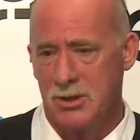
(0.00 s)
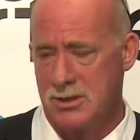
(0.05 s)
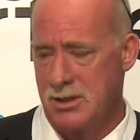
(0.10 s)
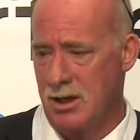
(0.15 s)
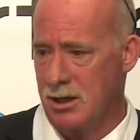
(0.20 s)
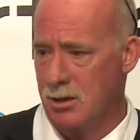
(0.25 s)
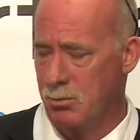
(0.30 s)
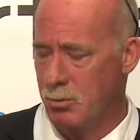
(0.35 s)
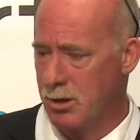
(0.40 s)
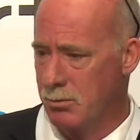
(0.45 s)

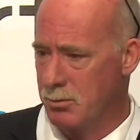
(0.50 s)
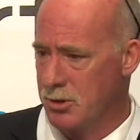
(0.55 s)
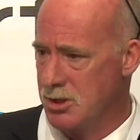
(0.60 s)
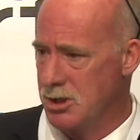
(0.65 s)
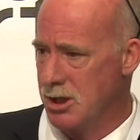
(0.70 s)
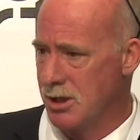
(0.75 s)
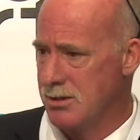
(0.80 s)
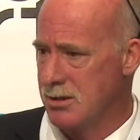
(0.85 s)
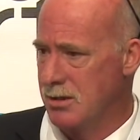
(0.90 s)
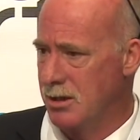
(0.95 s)
second one was
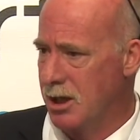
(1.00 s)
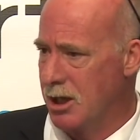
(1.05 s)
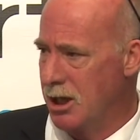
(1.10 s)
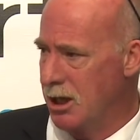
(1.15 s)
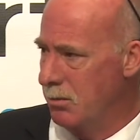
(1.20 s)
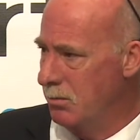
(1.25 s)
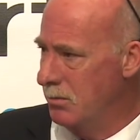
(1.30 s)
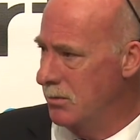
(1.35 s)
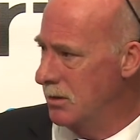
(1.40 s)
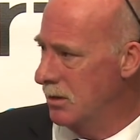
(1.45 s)
just
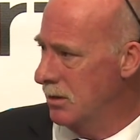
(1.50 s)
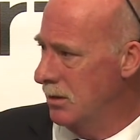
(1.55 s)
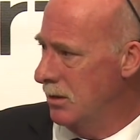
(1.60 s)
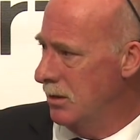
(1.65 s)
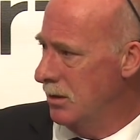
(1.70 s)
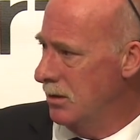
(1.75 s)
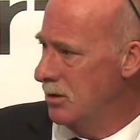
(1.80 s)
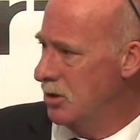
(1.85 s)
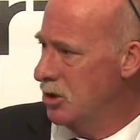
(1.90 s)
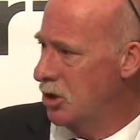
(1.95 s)
named
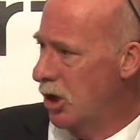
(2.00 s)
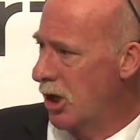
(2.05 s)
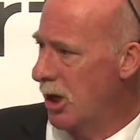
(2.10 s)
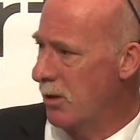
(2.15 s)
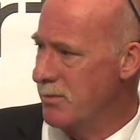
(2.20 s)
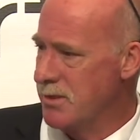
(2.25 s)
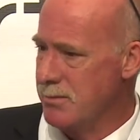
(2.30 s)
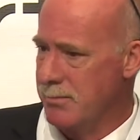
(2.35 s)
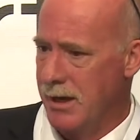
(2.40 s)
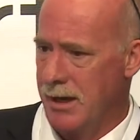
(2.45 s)

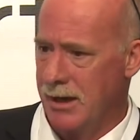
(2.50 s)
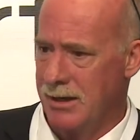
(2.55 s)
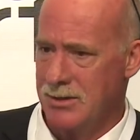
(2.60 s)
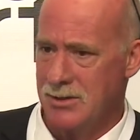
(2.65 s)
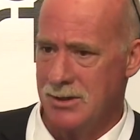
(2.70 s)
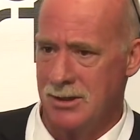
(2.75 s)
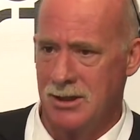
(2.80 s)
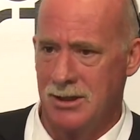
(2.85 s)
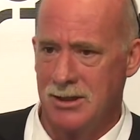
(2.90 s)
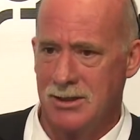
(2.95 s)
Times
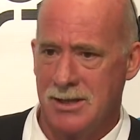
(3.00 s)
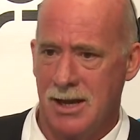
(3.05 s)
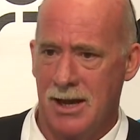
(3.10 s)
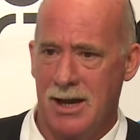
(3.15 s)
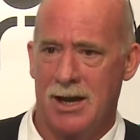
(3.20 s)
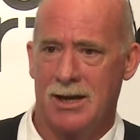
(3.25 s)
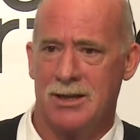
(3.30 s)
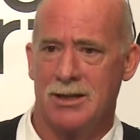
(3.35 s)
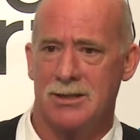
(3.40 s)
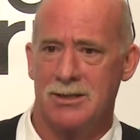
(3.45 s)
Magazine's
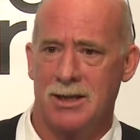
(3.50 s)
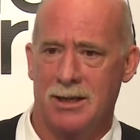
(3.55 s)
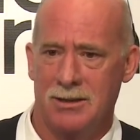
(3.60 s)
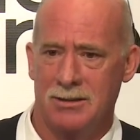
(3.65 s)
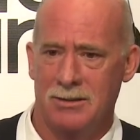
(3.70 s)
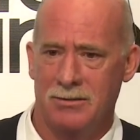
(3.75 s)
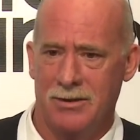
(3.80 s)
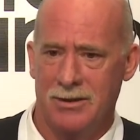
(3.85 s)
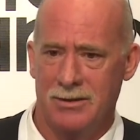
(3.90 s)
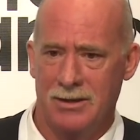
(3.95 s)

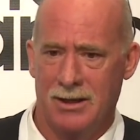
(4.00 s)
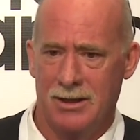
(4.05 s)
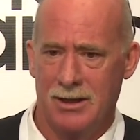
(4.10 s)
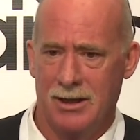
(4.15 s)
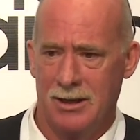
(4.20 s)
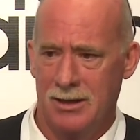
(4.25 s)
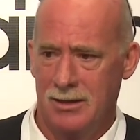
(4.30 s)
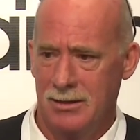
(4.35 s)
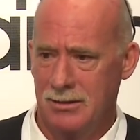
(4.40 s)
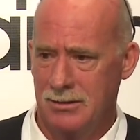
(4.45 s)
Architect of the
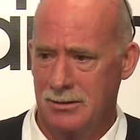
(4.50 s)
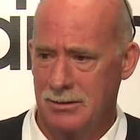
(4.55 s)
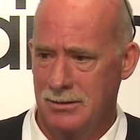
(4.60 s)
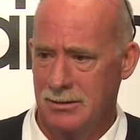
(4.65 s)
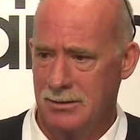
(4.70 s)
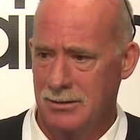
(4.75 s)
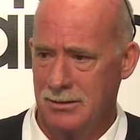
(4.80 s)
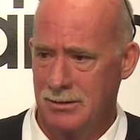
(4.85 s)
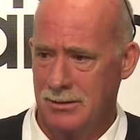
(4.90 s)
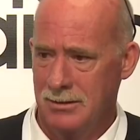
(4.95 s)
Decade.
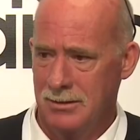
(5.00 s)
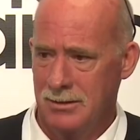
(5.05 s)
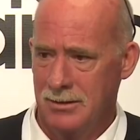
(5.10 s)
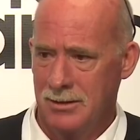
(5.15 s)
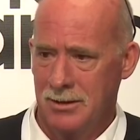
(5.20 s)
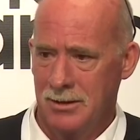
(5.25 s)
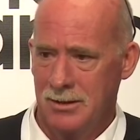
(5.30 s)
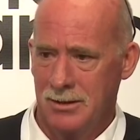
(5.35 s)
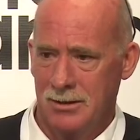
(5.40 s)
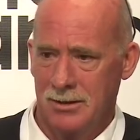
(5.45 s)

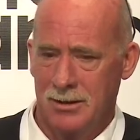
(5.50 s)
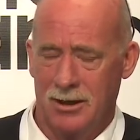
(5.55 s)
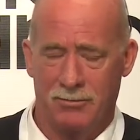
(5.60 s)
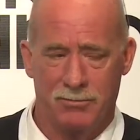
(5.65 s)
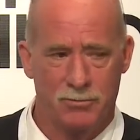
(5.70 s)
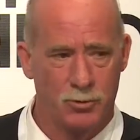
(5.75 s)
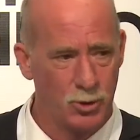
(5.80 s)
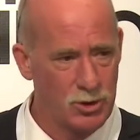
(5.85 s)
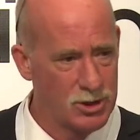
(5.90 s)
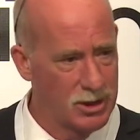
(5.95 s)

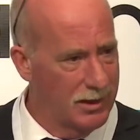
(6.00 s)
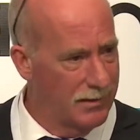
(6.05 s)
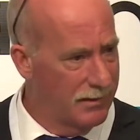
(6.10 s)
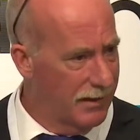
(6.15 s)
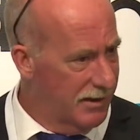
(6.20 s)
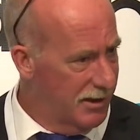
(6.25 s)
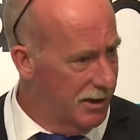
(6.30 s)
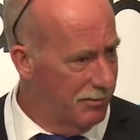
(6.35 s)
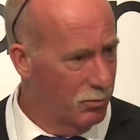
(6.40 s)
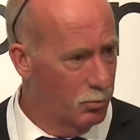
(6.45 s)
Unfortunately,
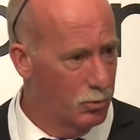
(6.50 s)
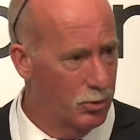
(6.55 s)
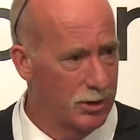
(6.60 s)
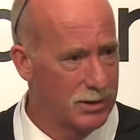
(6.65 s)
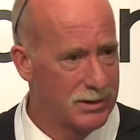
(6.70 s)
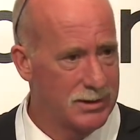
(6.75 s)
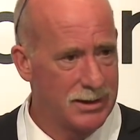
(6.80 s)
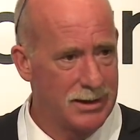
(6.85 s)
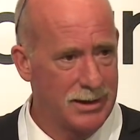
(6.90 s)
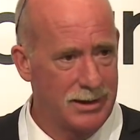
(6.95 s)
they'd never
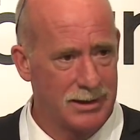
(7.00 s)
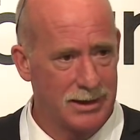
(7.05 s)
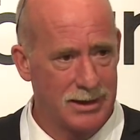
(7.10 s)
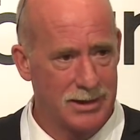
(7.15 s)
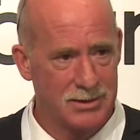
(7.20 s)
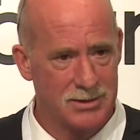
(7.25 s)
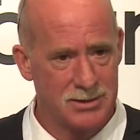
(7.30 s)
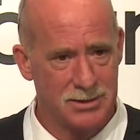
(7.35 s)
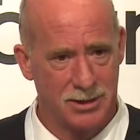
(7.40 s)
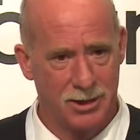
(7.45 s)
worked
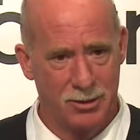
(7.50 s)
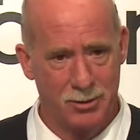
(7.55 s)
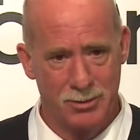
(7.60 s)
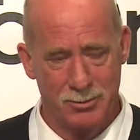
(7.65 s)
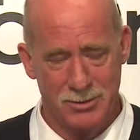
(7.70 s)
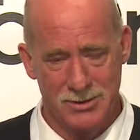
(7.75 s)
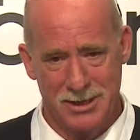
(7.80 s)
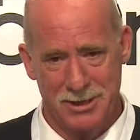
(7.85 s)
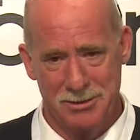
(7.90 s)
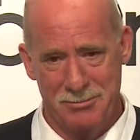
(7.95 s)
together, so it
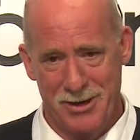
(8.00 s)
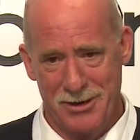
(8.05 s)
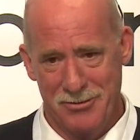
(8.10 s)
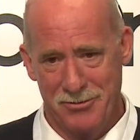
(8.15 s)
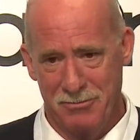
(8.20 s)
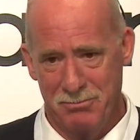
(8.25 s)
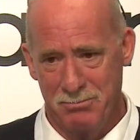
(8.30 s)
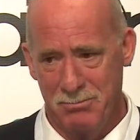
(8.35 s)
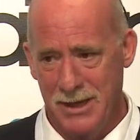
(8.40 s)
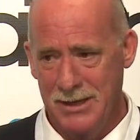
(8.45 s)
was then a matter
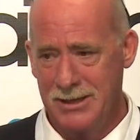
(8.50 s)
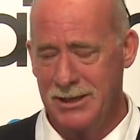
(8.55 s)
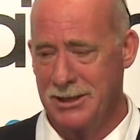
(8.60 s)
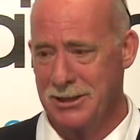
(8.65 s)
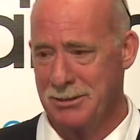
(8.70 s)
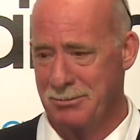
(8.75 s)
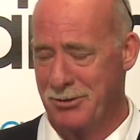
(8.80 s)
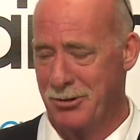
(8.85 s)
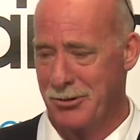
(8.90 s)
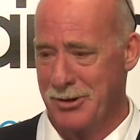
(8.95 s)
of making
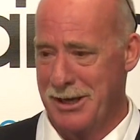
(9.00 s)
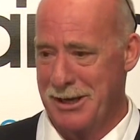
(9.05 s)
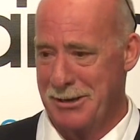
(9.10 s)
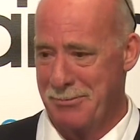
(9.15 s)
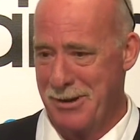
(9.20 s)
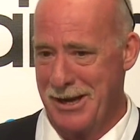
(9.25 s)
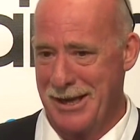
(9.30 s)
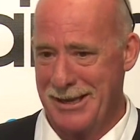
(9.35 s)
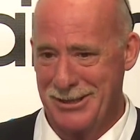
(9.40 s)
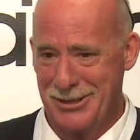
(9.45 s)
them create a
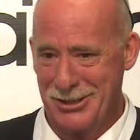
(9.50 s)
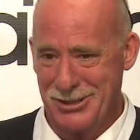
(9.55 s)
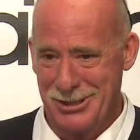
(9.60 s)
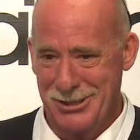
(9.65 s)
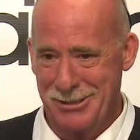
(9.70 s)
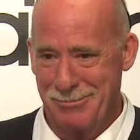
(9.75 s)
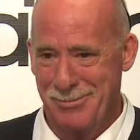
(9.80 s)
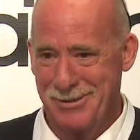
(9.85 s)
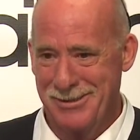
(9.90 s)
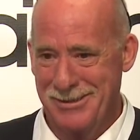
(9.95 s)

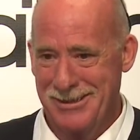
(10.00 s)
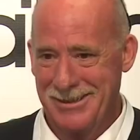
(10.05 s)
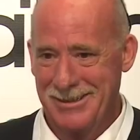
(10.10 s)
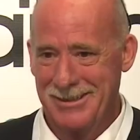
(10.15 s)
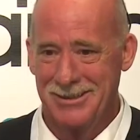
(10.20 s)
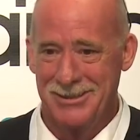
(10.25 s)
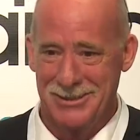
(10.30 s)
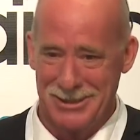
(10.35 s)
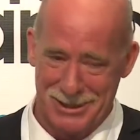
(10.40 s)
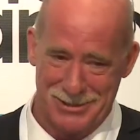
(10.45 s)
partnership
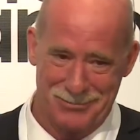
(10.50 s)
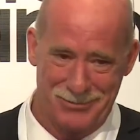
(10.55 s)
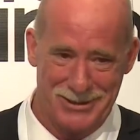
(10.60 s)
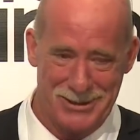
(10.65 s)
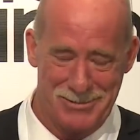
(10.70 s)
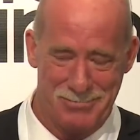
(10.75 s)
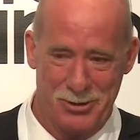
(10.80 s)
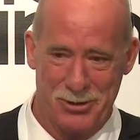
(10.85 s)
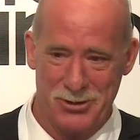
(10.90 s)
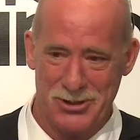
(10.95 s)
just for
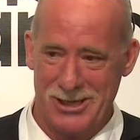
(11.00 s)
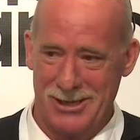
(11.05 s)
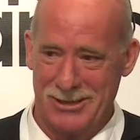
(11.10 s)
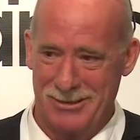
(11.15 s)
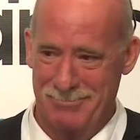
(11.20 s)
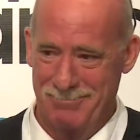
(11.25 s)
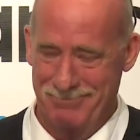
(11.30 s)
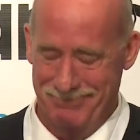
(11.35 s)
this project.